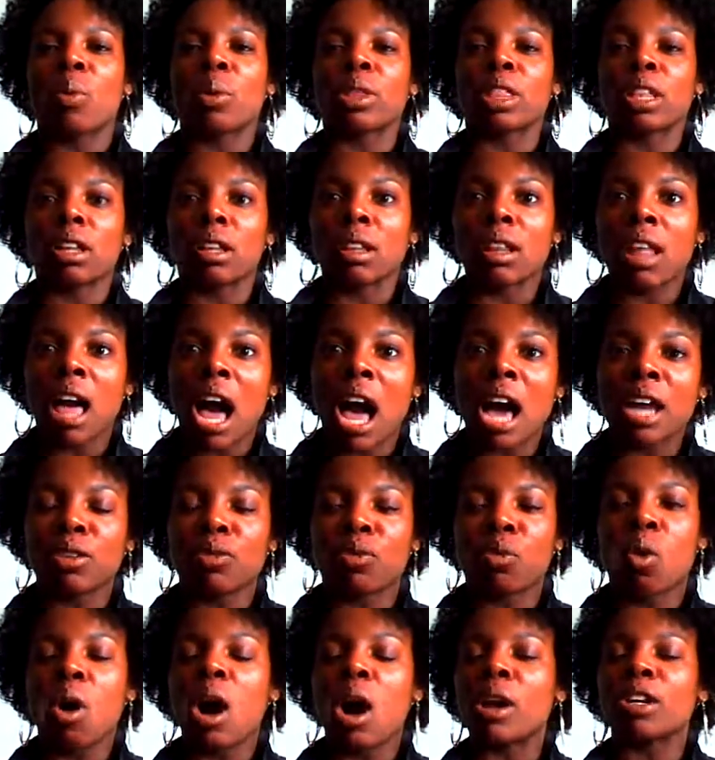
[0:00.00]
with a lot
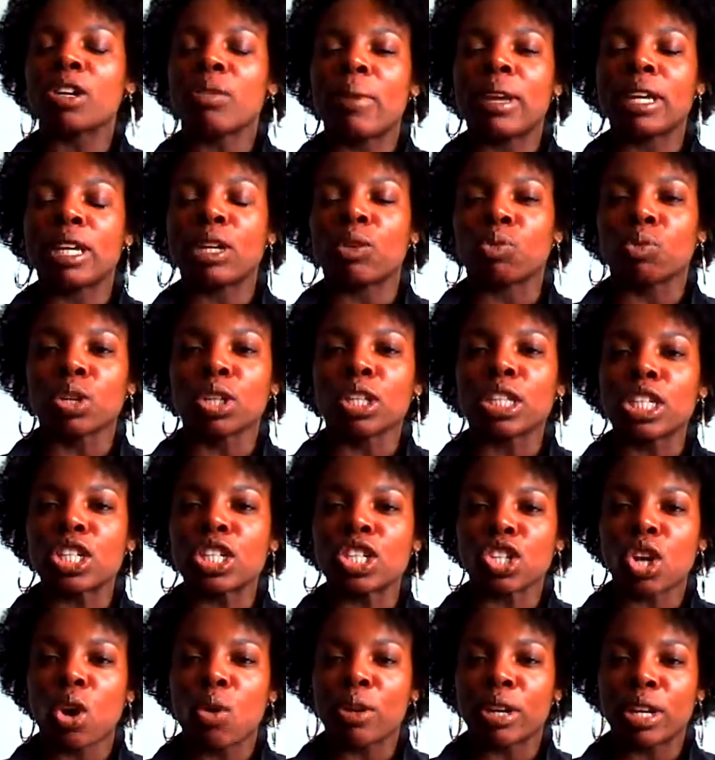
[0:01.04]
of water to make it really
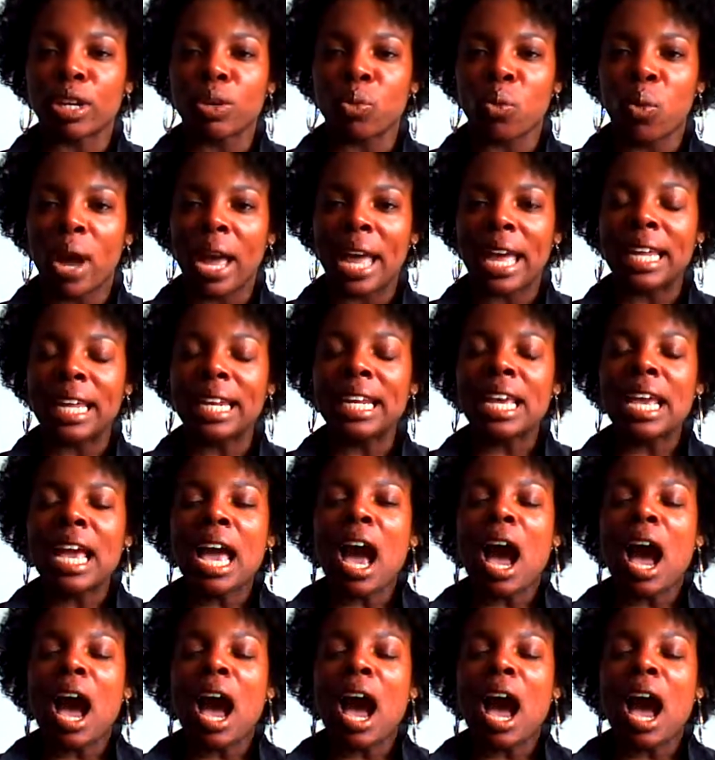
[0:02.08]
soaking wet.